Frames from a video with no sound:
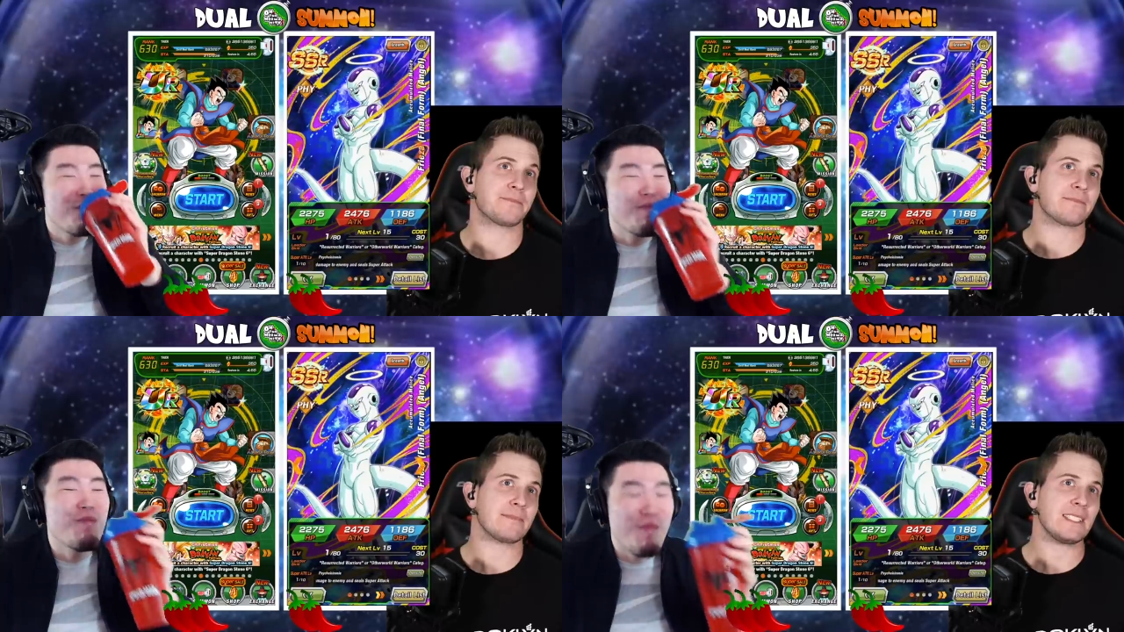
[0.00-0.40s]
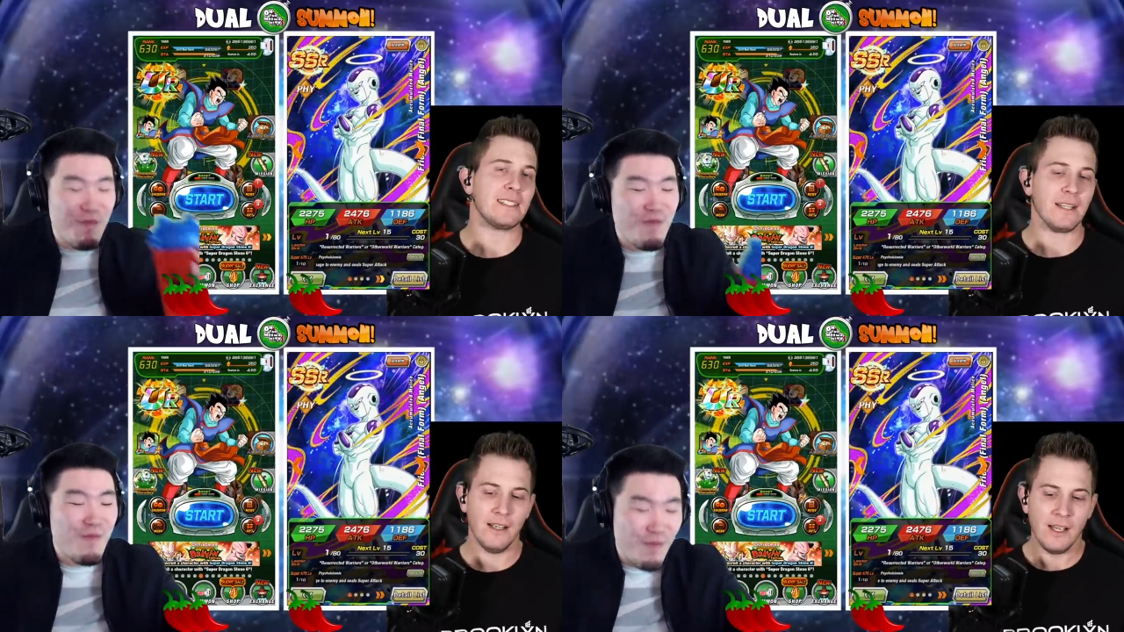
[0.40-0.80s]
Speaker 1: mm-hmm,
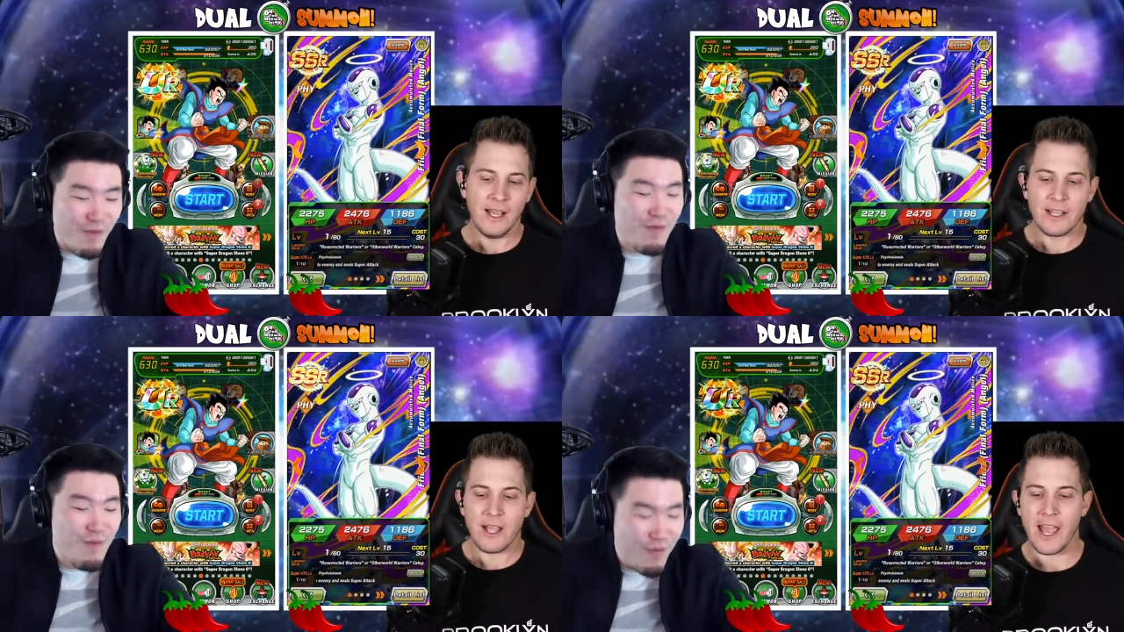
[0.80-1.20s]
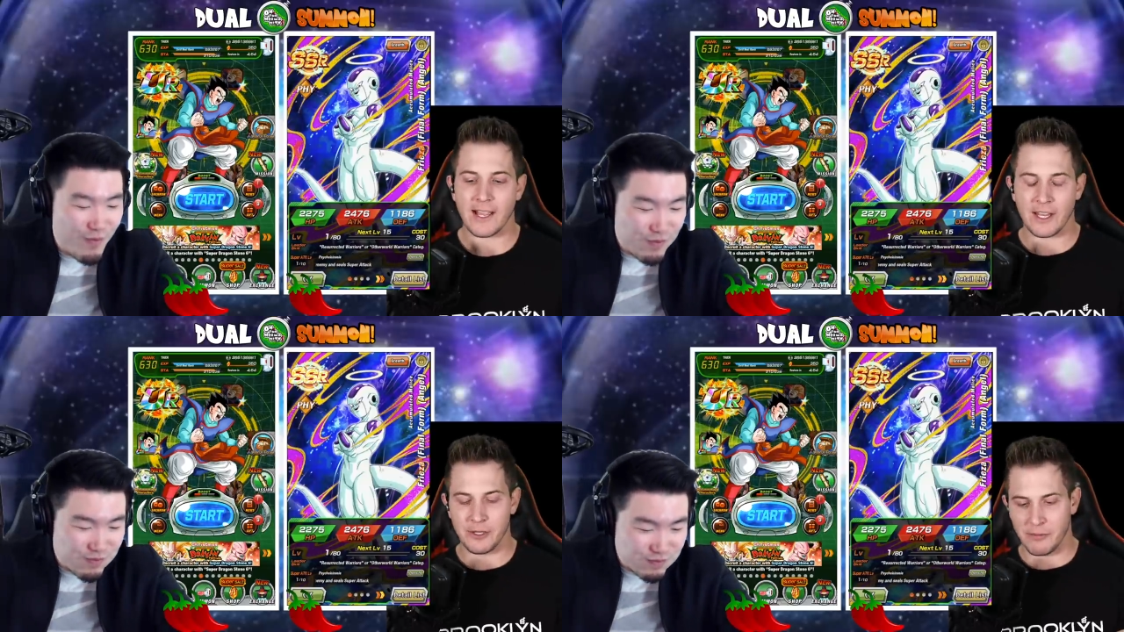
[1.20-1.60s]
mm-hmm. Hey,
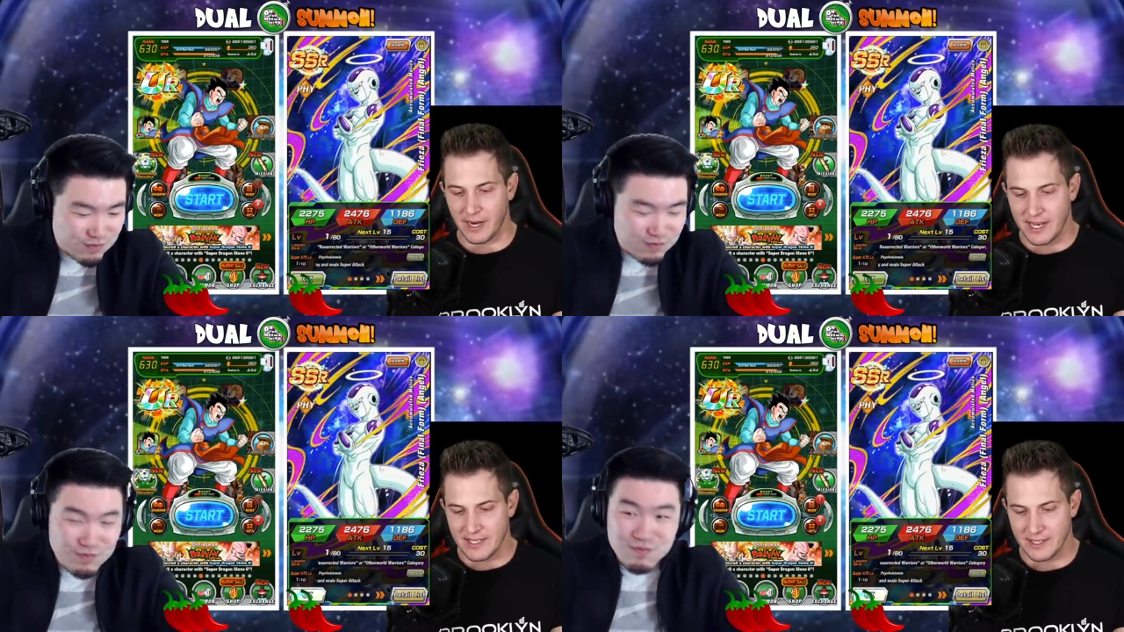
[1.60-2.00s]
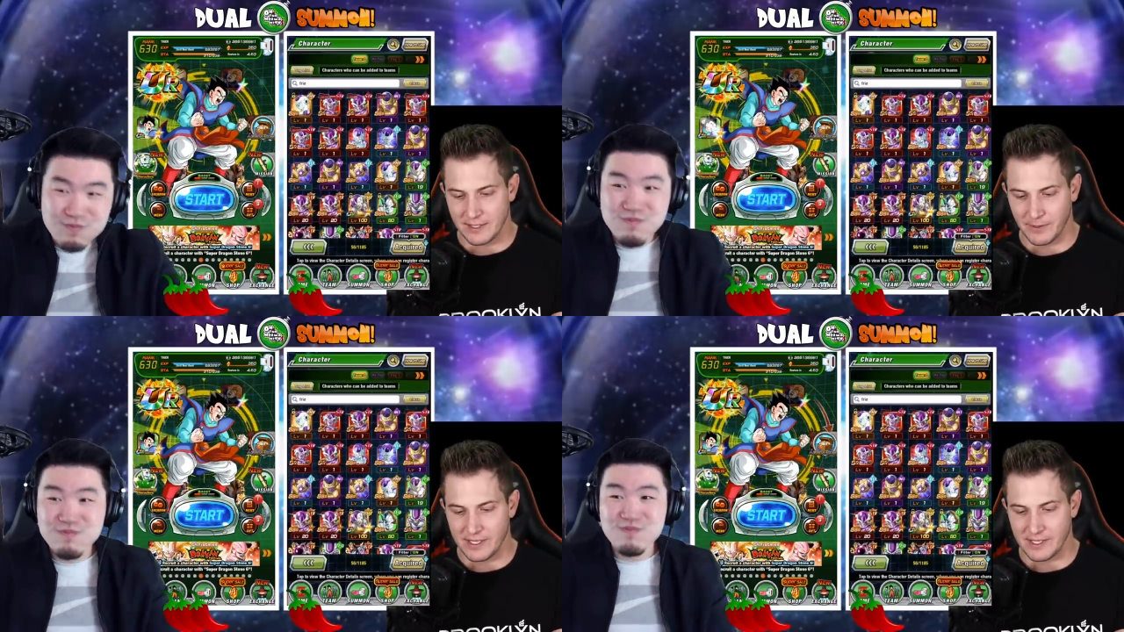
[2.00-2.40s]
can you raise
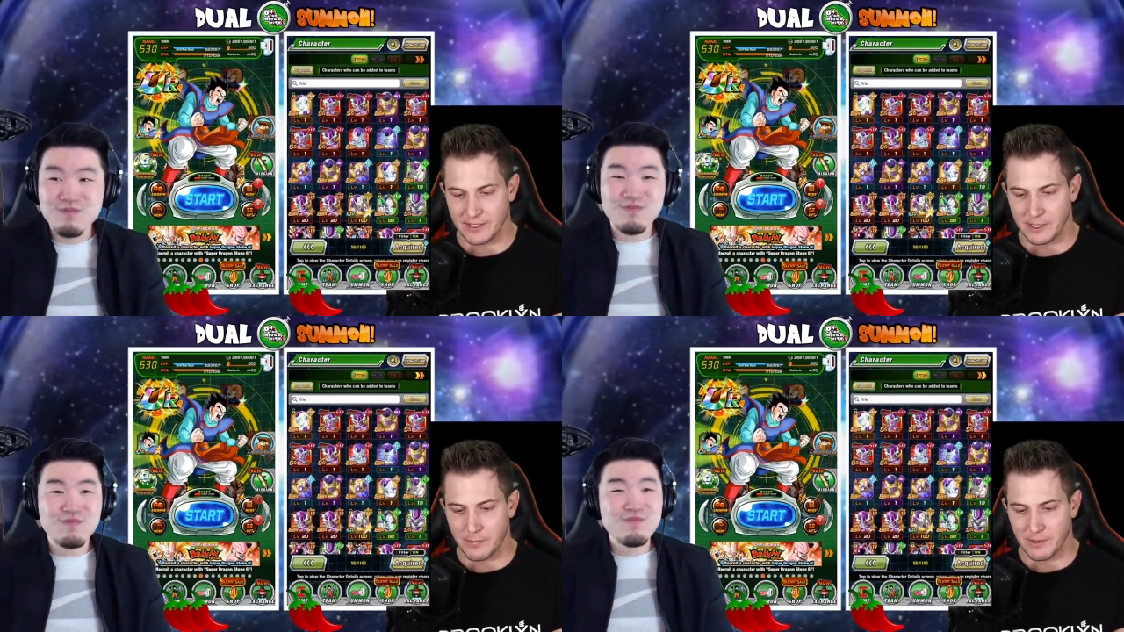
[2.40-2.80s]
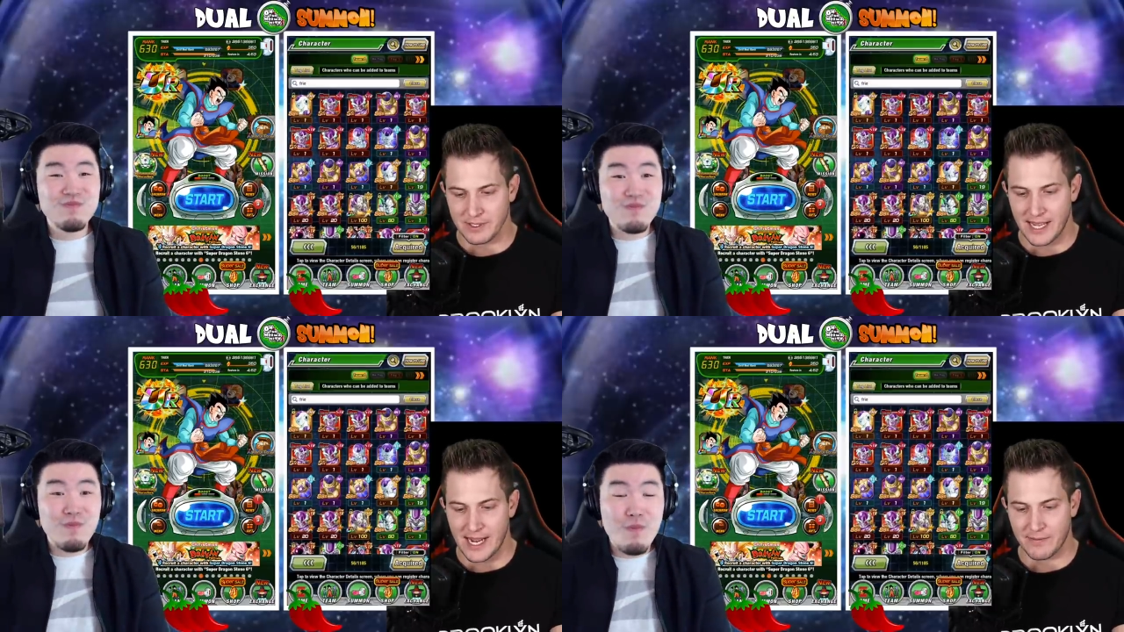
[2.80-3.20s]
this Frieza's super
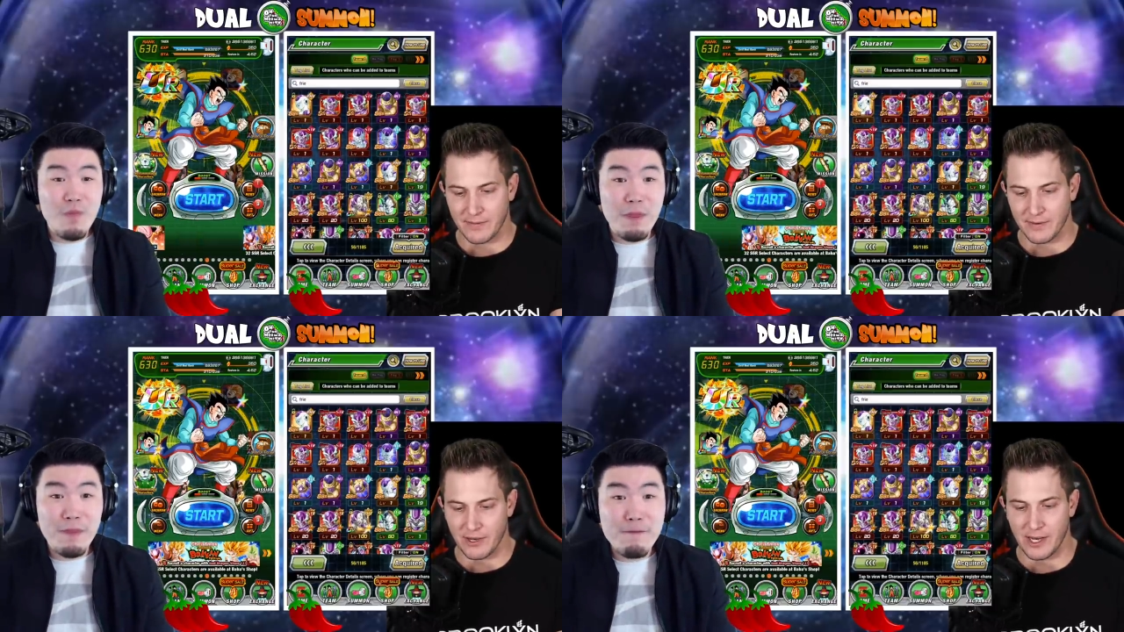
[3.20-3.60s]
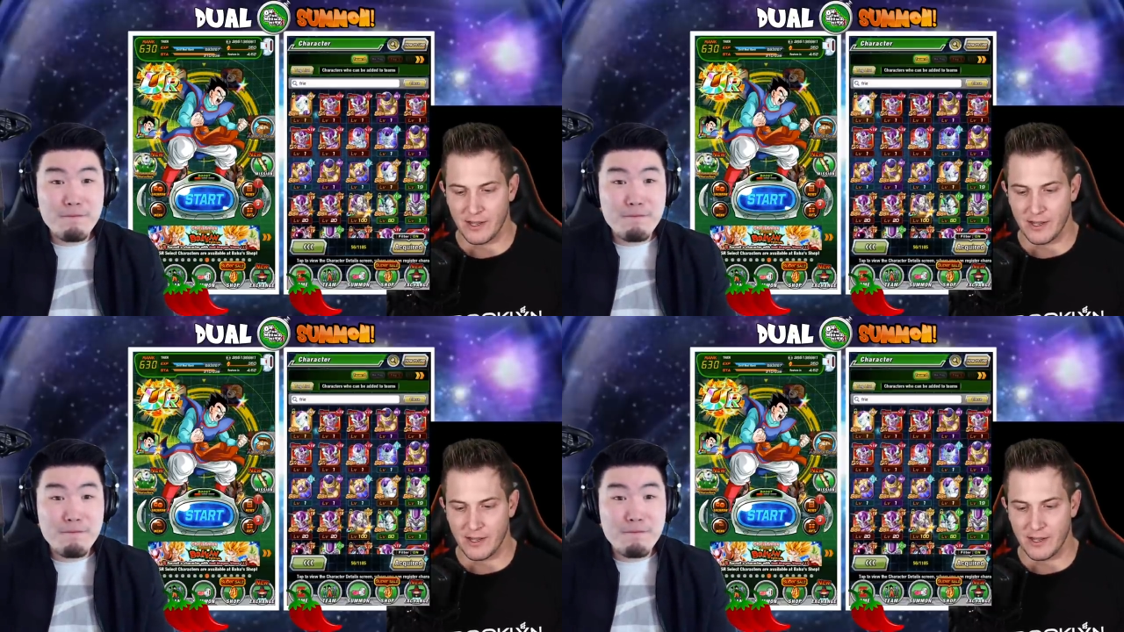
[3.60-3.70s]
attack for free?